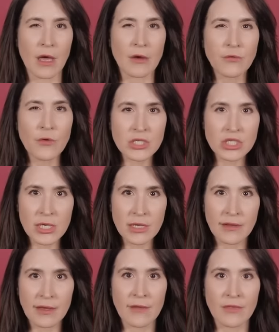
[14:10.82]

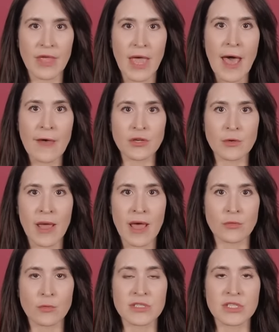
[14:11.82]
Unfortunately, the
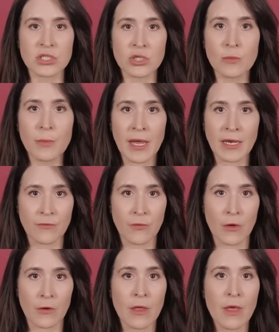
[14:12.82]
aftermath was too
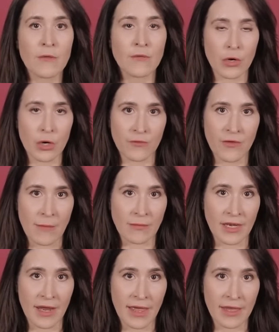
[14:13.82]
painful for her
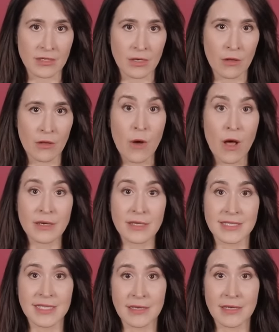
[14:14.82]
family to handle. Ron
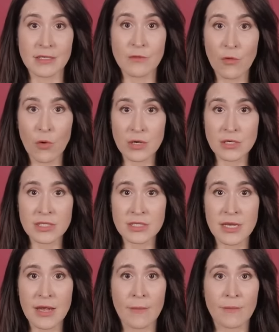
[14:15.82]
and Tina
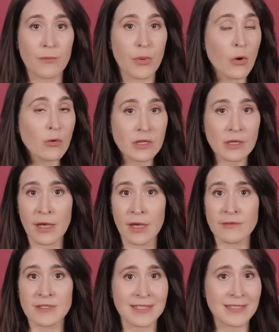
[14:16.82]
divorced, both
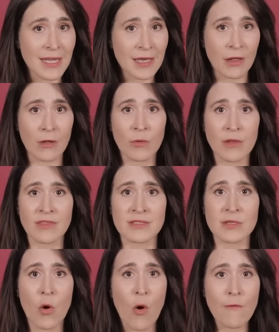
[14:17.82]
live still with
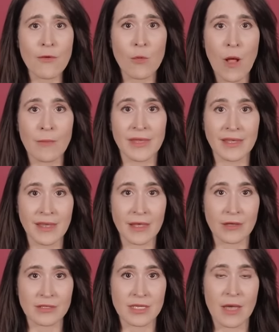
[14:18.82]
this overwhelming
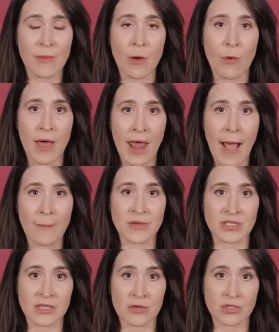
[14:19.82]
guilt about what
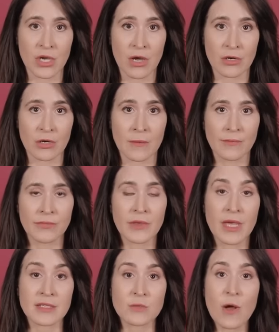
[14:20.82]
happened to their daughter.
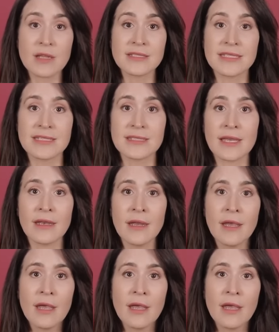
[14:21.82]
As Ron sees it,